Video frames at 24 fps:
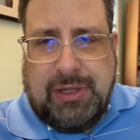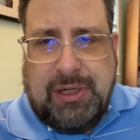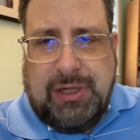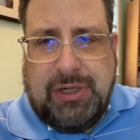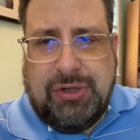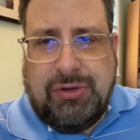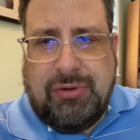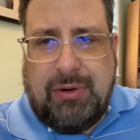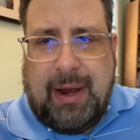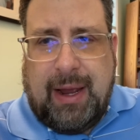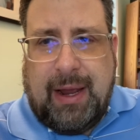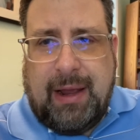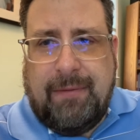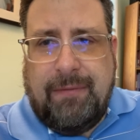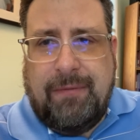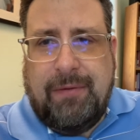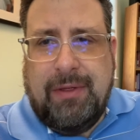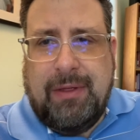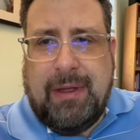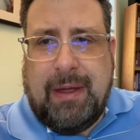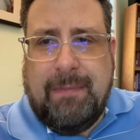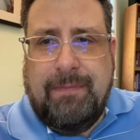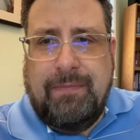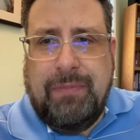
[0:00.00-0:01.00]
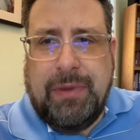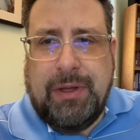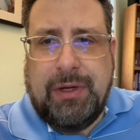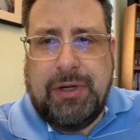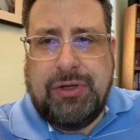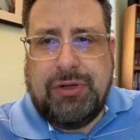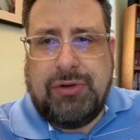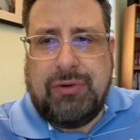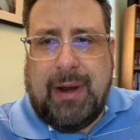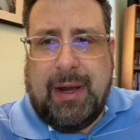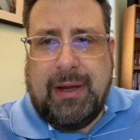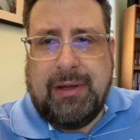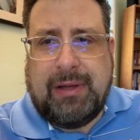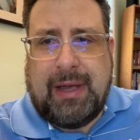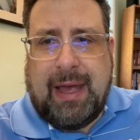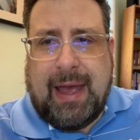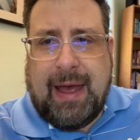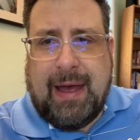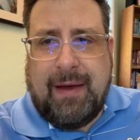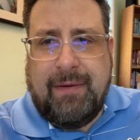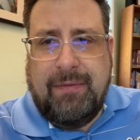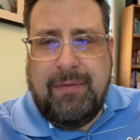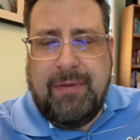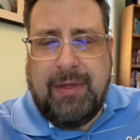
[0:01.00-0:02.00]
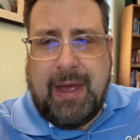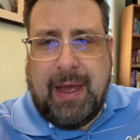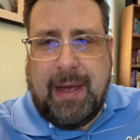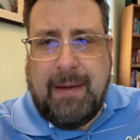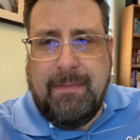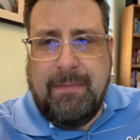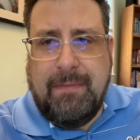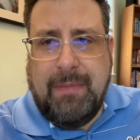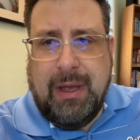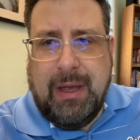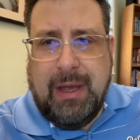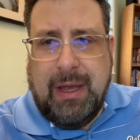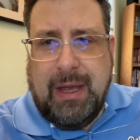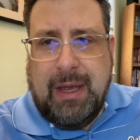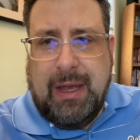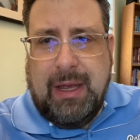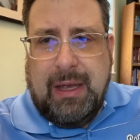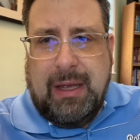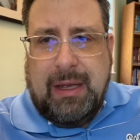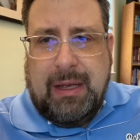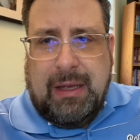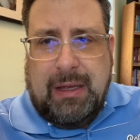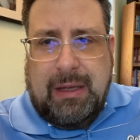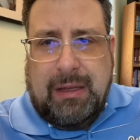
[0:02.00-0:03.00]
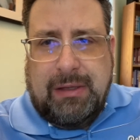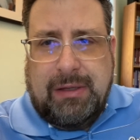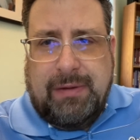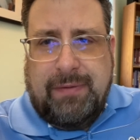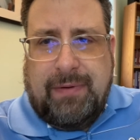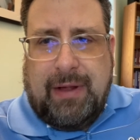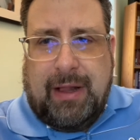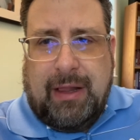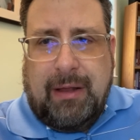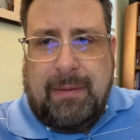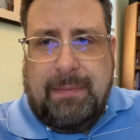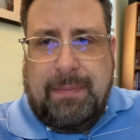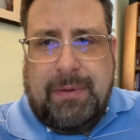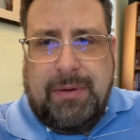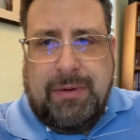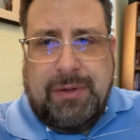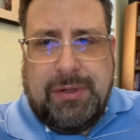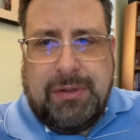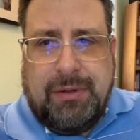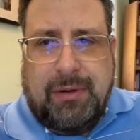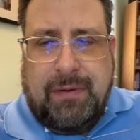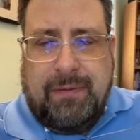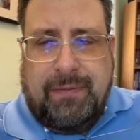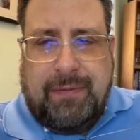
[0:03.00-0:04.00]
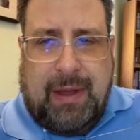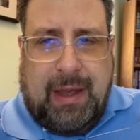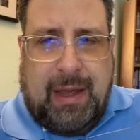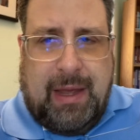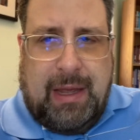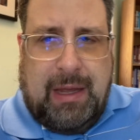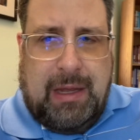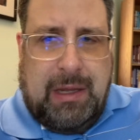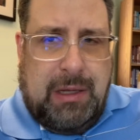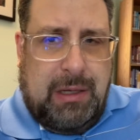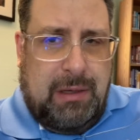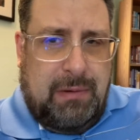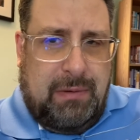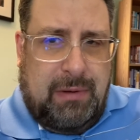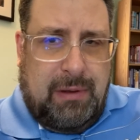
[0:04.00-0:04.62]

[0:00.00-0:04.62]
He's trying to have them develop sort of a